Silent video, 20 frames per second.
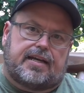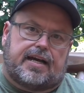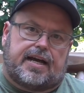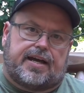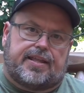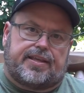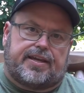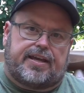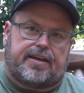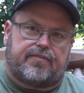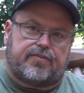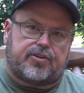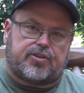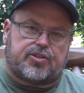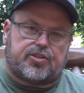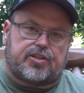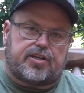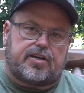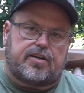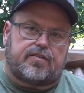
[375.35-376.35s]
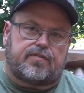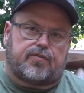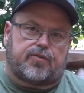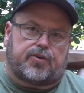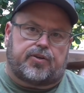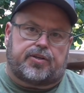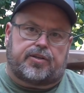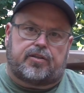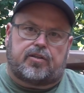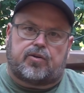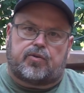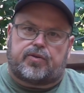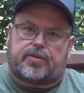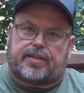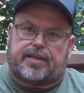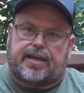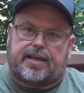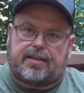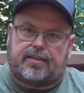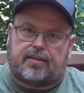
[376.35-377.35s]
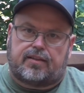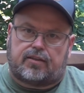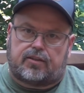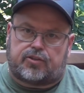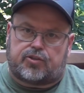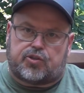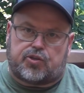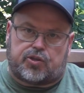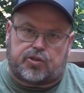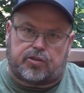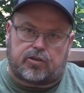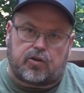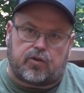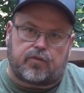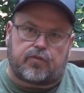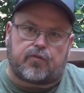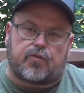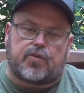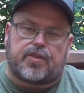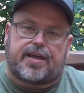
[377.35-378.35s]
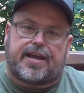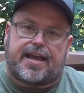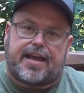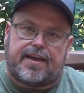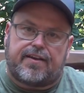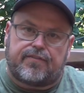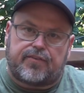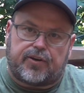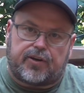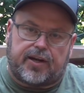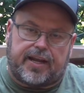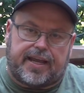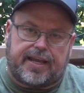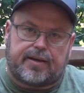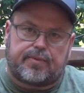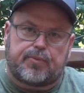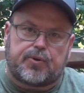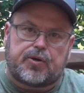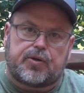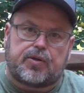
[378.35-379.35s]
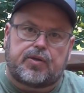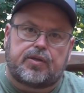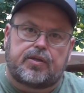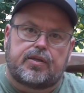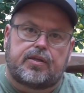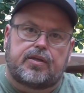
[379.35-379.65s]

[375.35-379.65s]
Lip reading: on the heavier stuff, or do you load for the heavier animal,